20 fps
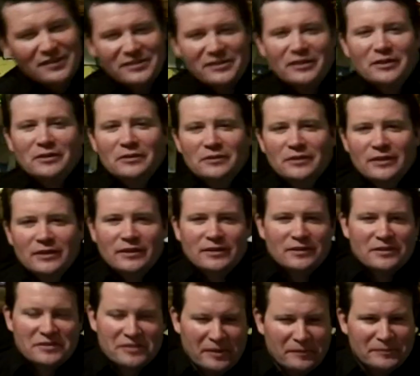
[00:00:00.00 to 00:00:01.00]
So
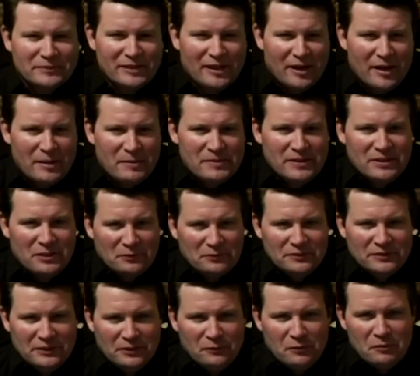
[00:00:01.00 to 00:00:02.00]
sometimes I
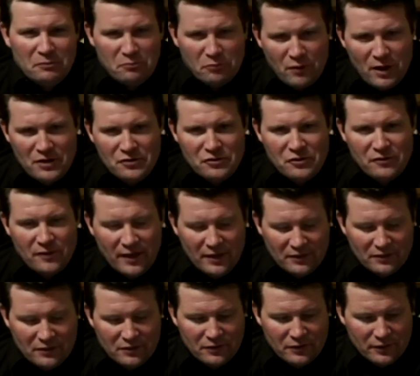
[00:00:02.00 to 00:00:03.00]
don't deal with pressure
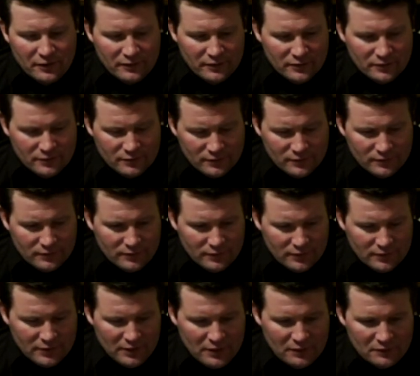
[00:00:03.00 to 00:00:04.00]
that good,
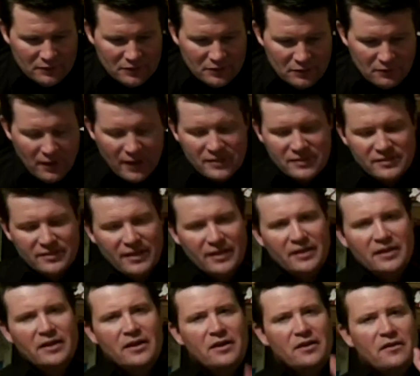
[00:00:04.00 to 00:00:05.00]
So I'd
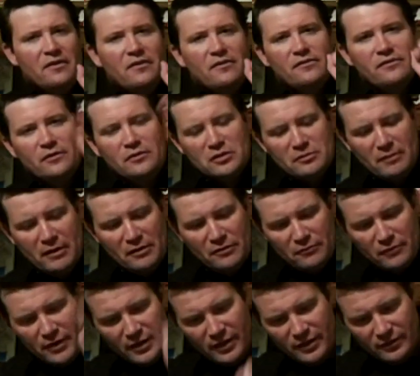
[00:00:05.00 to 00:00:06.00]
say those are my
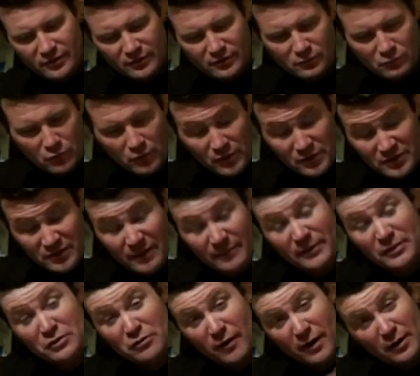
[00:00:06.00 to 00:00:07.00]
three worst. I've
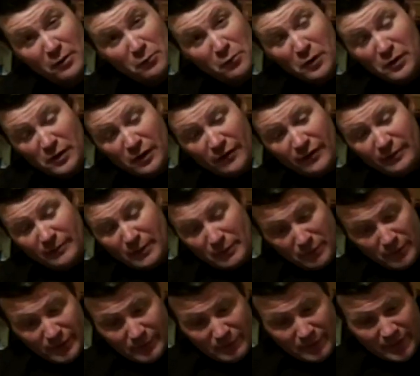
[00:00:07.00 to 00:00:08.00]
been trying to work on them. I
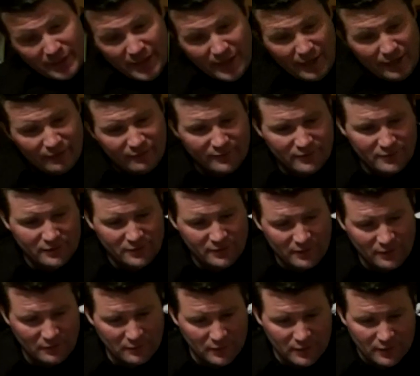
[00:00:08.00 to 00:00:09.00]
really, really have.
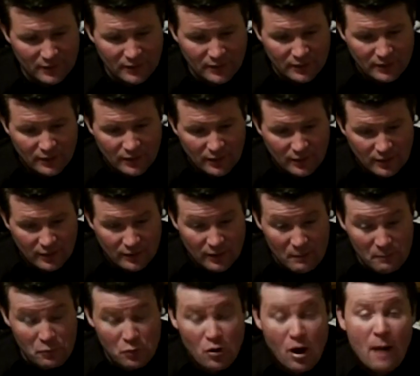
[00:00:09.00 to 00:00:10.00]
So
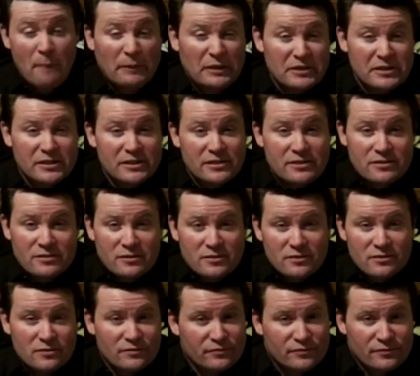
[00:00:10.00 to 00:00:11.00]
I promise
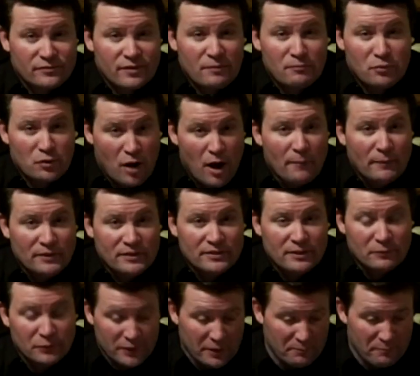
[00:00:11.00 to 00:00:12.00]

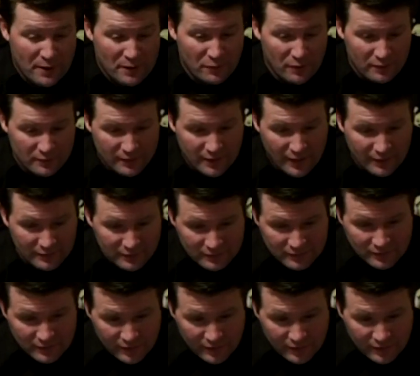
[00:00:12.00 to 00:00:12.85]
I'll get better at that.